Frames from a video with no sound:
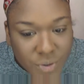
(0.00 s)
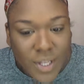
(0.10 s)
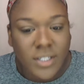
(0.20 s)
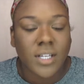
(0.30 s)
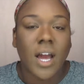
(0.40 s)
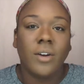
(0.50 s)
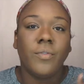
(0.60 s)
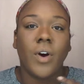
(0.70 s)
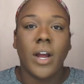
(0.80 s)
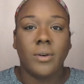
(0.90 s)
That's kind
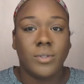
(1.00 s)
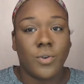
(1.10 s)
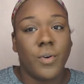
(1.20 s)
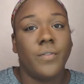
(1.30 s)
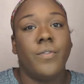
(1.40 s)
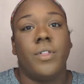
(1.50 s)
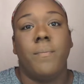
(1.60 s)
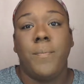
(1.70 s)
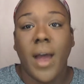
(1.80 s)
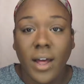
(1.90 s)
of why I was going for the
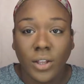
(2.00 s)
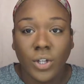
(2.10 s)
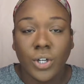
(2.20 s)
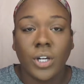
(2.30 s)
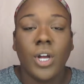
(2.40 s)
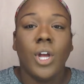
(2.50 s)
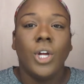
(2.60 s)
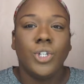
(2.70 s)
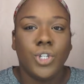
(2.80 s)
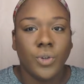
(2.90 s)
matte look.
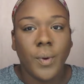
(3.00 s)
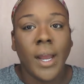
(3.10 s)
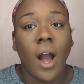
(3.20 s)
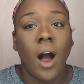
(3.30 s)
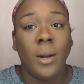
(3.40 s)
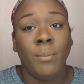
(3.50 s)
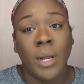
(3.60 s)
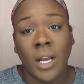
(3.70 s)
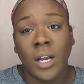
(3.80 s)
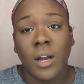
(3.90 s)
Dewy on
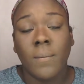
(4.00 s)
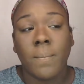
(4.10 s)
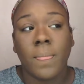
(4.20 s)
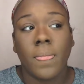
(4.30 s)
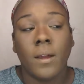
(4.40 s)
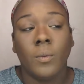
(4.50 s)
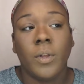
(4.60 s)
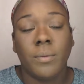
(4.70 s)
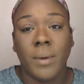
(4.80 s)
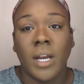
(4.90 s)
me
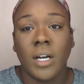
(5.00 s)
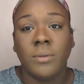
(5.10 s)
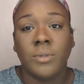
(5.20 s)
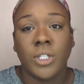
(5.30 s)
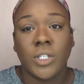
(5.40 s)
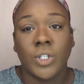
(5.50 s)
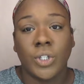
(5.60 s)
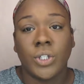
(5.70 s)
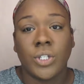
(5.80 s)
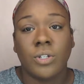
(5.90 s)
with makeup just
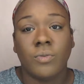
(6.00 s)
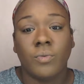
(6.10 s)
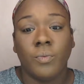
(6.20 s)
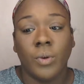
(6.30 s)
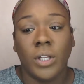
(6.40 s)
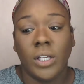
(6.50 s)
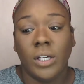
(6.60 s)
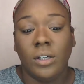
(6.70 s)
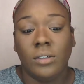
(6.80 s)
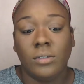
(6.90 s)
looks
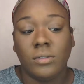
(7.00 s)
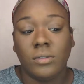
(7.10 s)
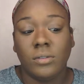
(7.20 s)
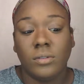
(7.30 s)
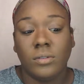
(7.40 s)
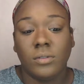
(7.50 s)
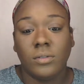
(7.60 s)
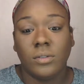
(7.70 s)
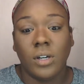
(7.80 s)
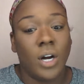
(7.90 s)
really
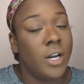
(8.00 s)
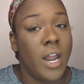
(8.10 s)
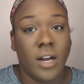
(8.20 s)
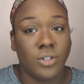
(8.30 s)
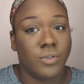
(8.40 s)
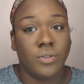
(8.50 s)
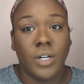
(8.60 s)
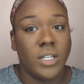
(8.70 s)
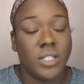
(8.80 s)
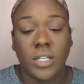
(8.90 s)
unnatural.
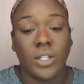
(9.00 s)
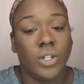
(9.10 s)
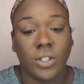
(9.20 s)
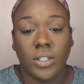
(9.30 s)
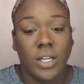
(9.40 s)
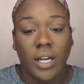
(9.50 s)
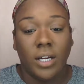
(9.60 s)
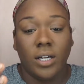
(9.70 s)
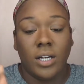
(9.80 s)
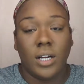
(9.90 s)
It doesn't look
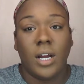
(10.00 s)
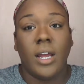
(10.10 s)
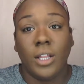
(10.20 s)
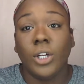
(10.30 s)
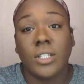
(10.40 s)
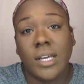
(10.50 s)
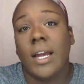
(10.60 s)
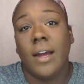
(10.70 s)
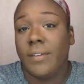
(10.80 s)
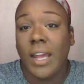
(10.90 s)
like, it looks
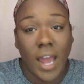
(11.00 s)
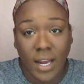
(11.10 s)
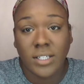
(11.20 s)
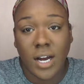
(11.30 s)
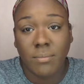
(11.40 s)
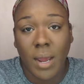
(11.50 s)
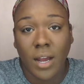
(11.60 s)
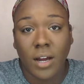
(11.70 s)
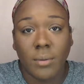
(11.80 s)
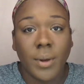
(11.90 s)
like I caked on
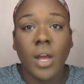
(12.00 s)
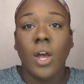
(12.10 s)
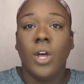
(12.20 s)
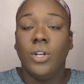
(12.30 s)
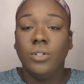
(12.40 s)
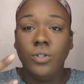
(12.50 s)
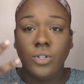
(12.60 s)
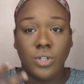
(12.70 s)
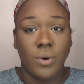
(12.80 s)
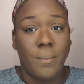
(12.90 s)
makeup.
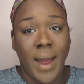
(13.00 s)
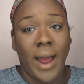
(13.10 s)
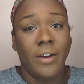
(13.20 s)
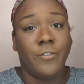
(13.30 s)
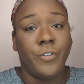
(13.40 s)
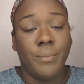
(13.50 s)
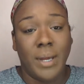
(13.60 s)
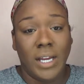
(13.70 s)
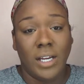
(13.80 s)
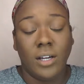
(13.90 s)
So matte for
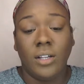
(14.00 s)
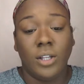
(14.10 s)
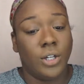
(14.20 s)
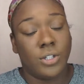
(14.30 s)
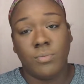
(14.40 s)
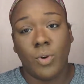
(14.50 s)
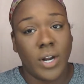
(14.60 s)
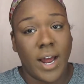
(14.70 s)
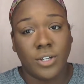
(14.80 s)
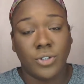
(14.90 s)
me looks more
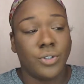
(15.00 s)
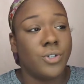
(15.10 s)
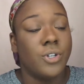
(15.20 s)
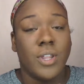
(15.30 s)
natural, so